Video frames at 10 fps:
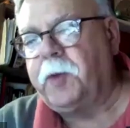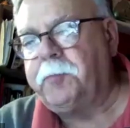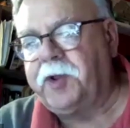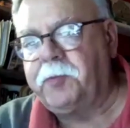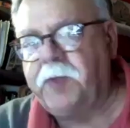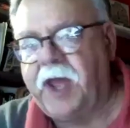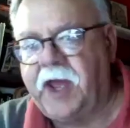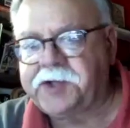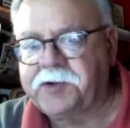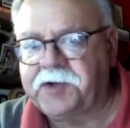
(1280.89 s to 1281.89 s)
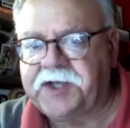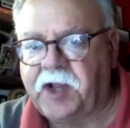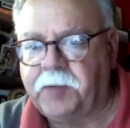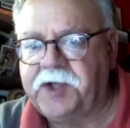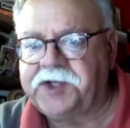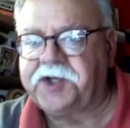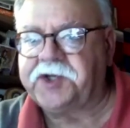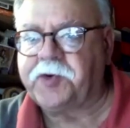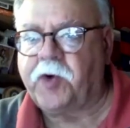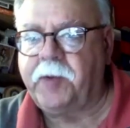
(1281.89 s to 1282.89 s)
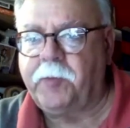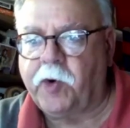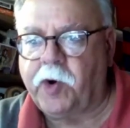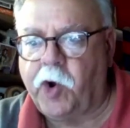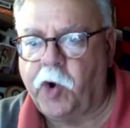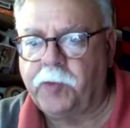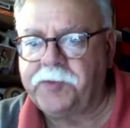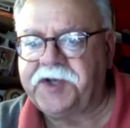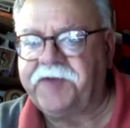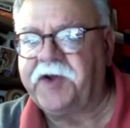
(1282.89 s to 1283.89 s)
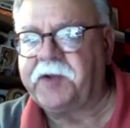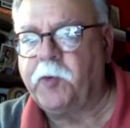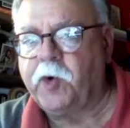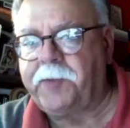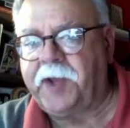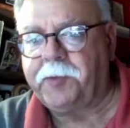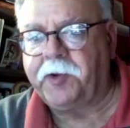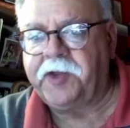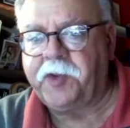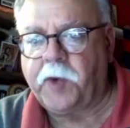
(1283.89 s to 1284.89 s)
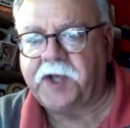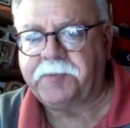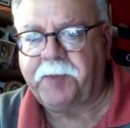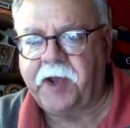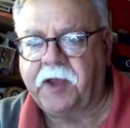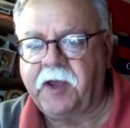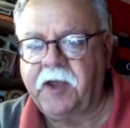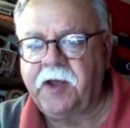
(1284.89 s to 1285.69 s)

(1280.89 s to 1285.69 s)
build extra settlements, destroy more homes, evict more people in the West Bank.